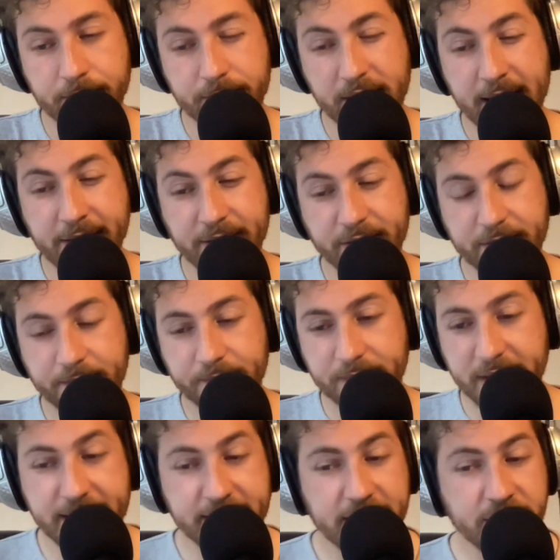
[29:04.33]
Yes,
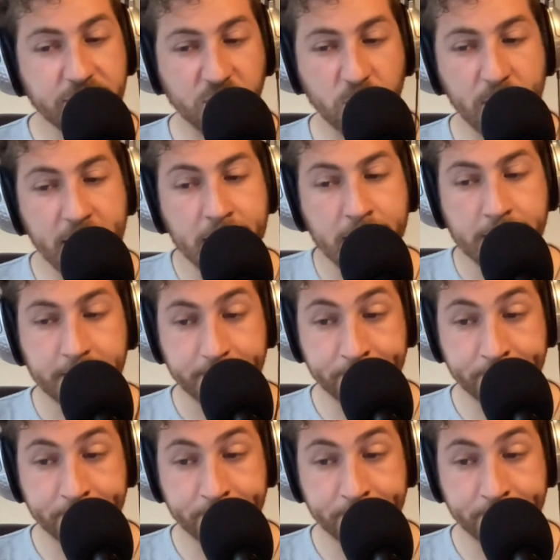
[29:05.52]
it is queer.